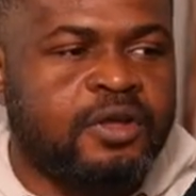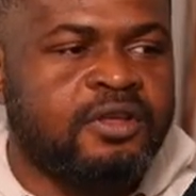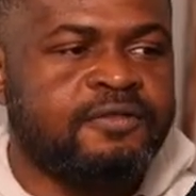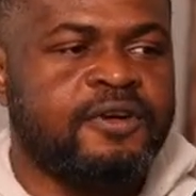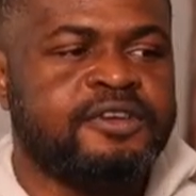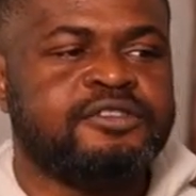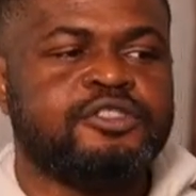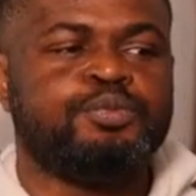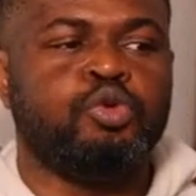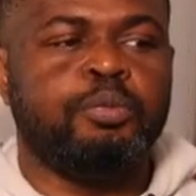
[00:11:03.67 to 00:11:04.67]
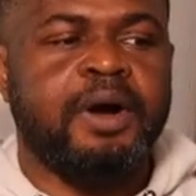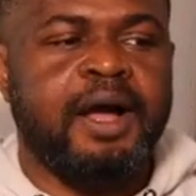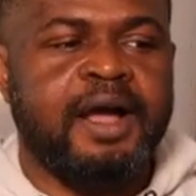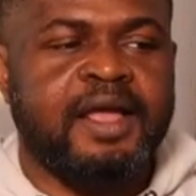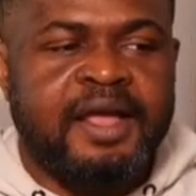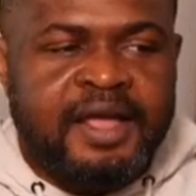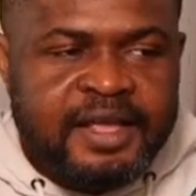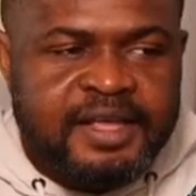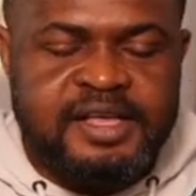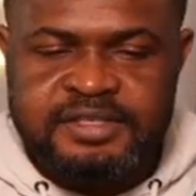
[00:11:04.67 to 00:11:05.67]
for in this pullback
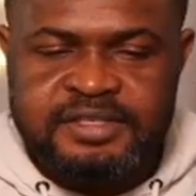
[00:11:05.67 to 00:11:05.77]
is a